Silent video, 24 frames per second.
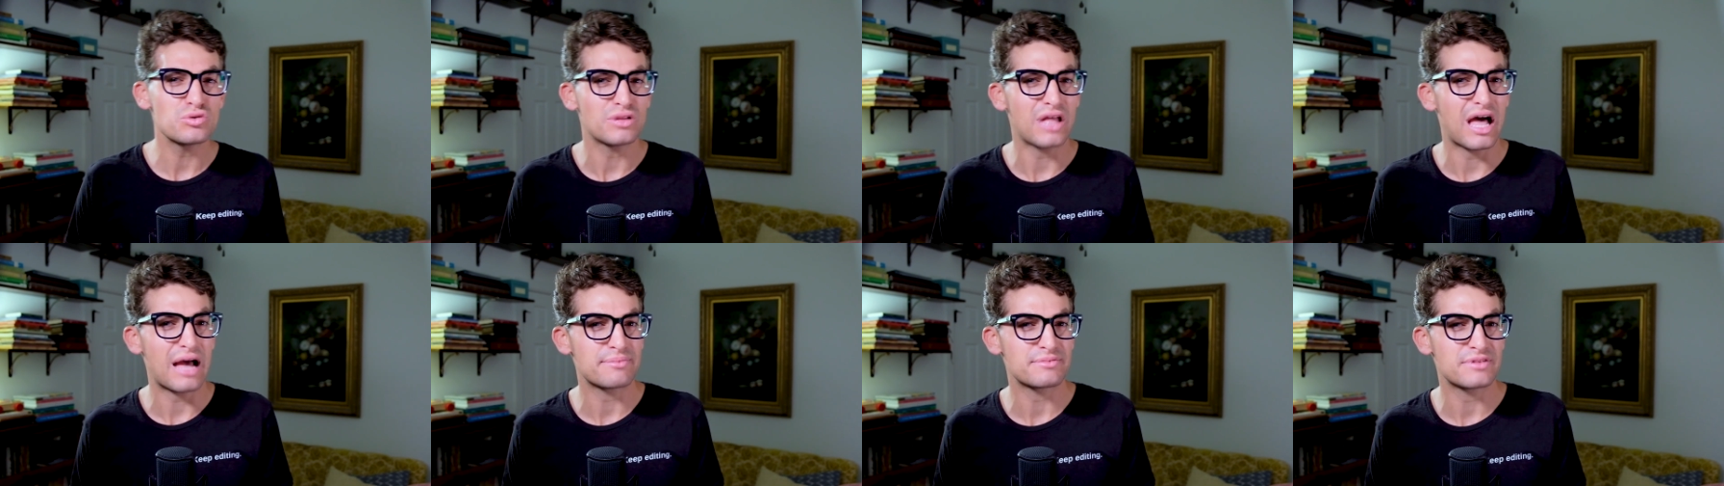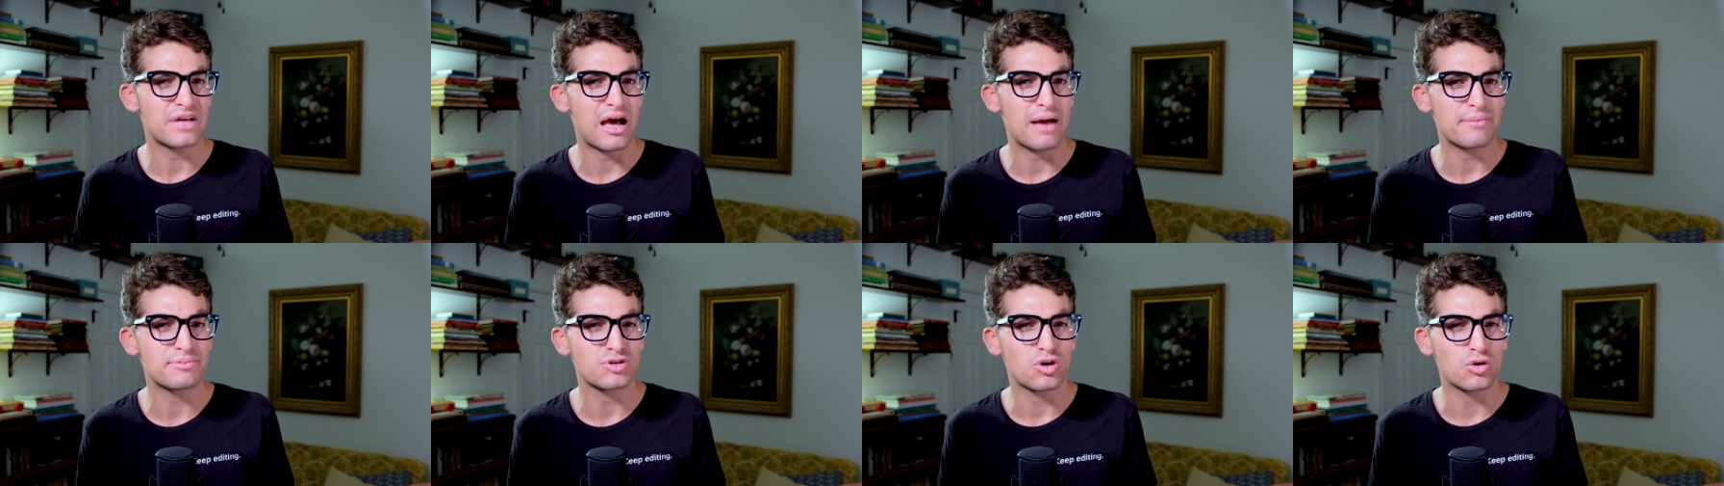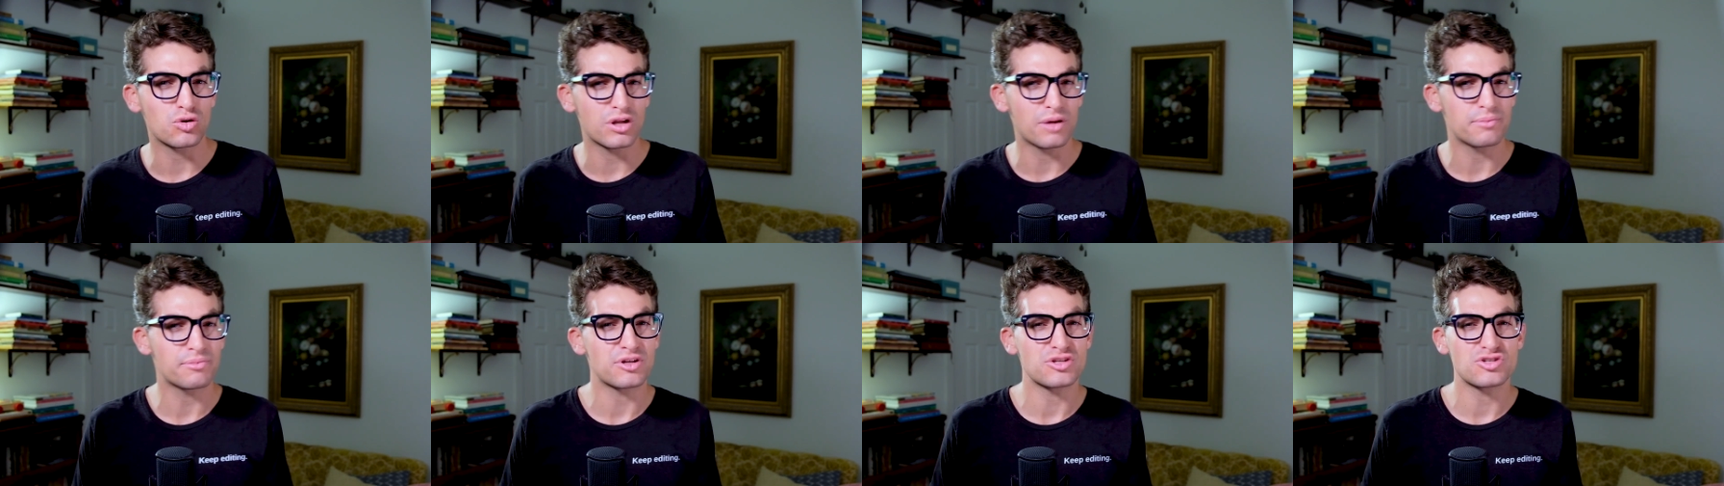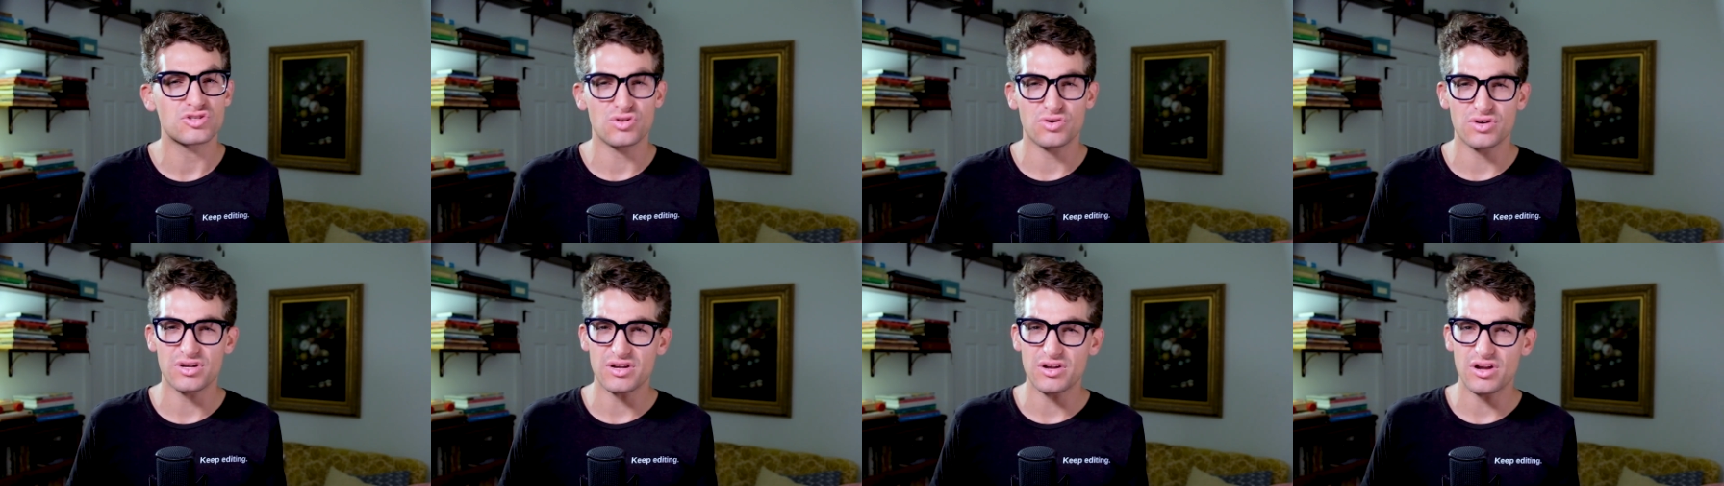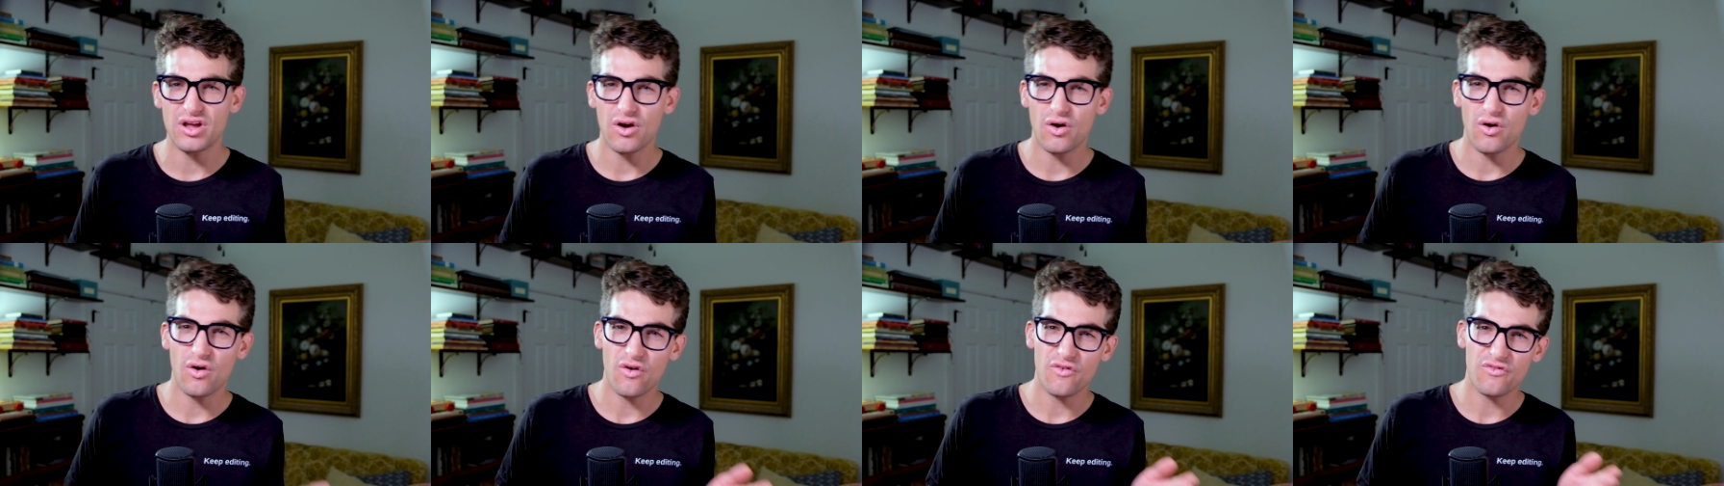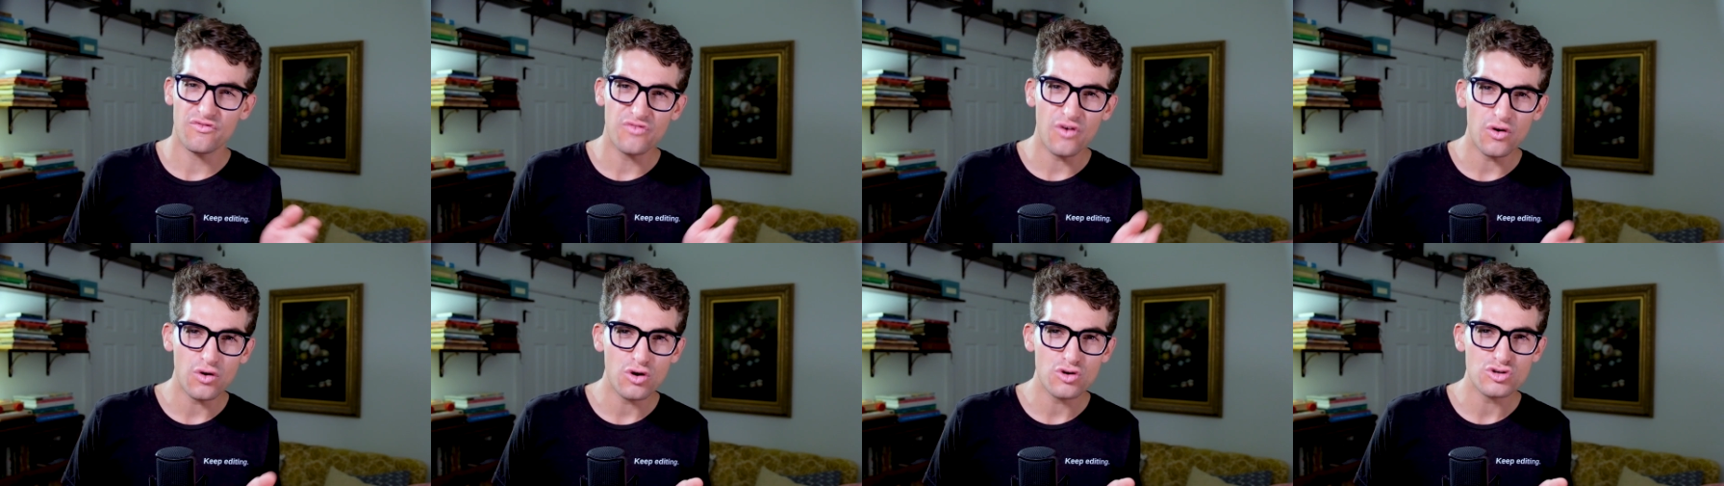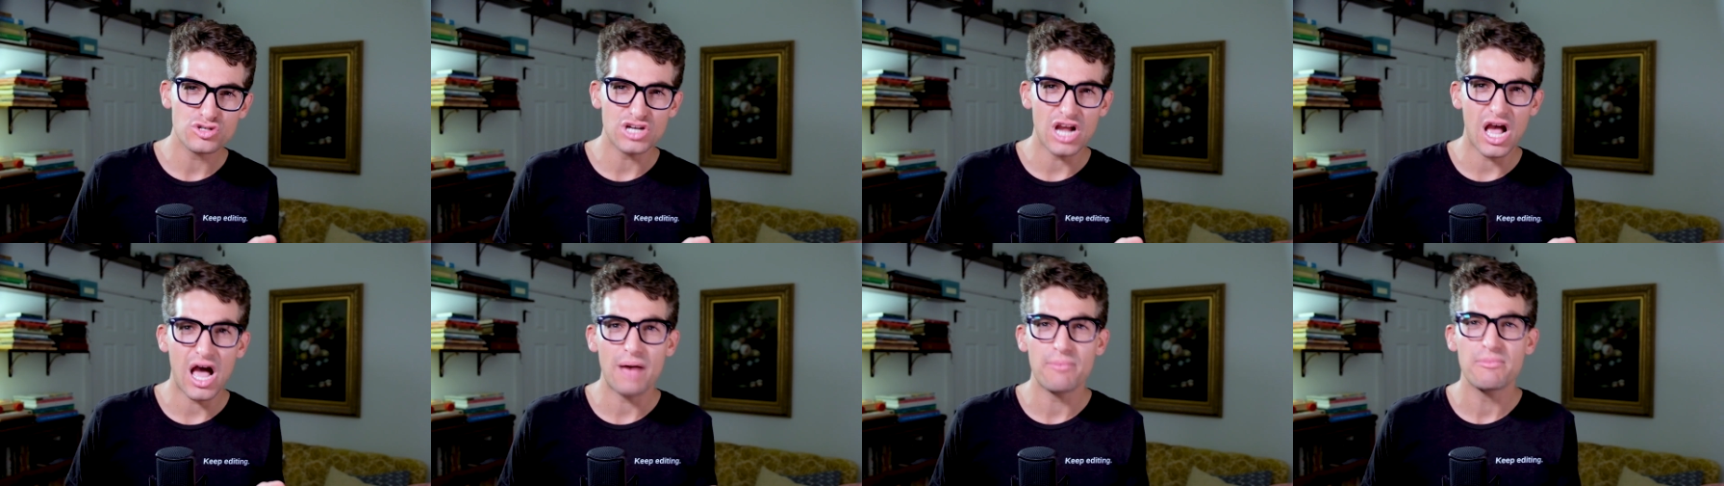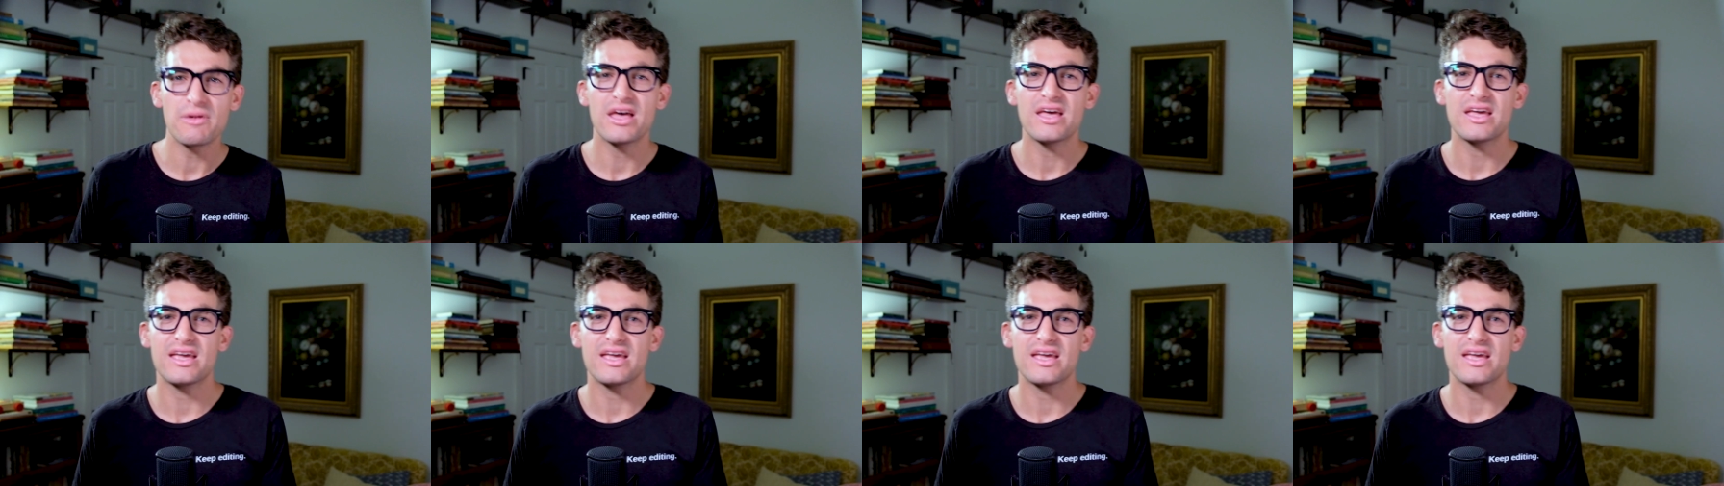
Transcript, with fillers: laptops hold up concerning Photoshop,